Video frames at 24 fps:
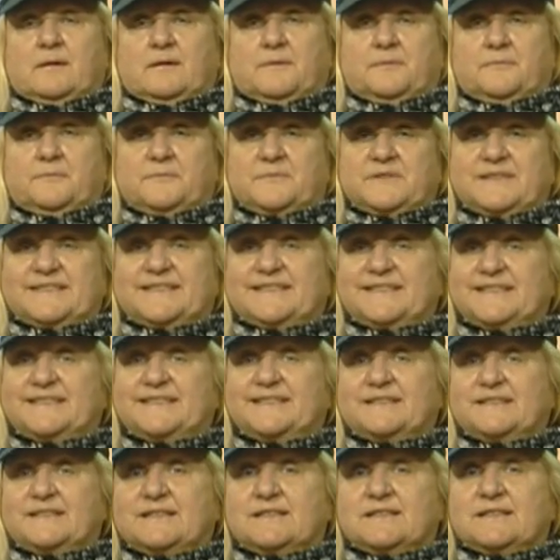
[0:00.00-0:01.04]

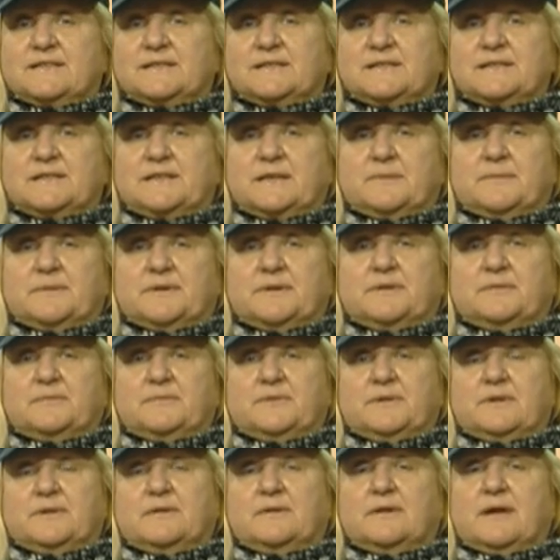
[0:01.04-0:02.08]
signaling system in
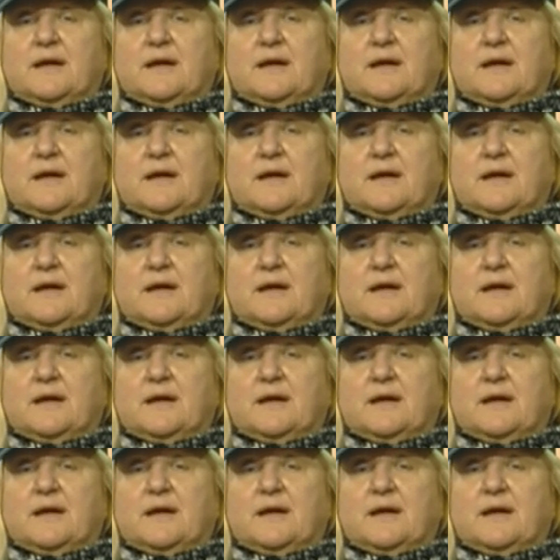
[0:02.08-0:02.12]
me.